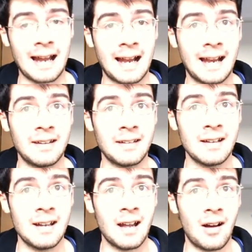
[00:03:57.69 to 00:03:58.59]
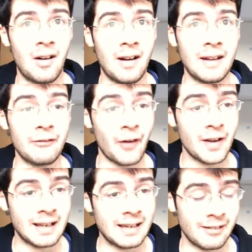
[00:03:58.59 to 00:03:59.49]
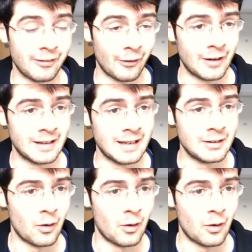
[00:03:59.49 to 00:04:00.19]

and I finally decided